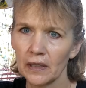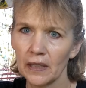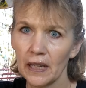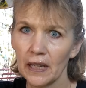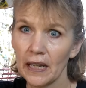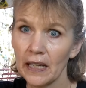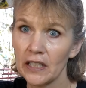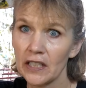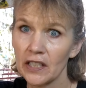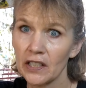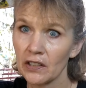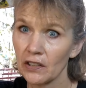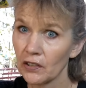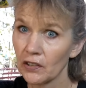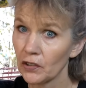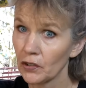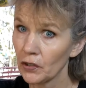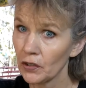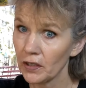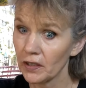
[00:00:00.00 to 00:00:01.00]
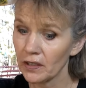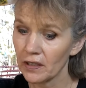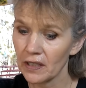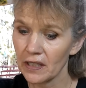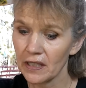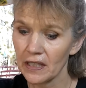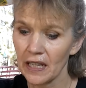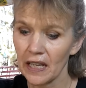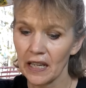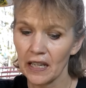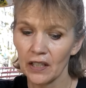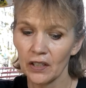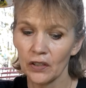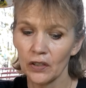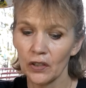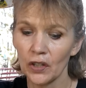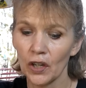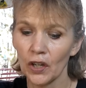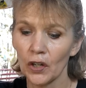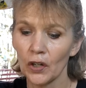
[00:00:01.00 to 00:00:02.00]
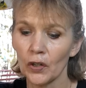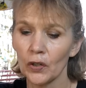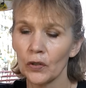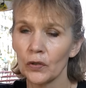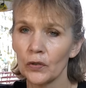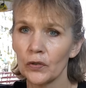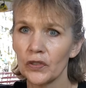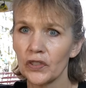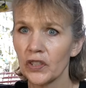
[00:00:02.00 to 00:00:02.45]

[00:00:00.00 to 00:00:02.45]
Aesir couldn't say no,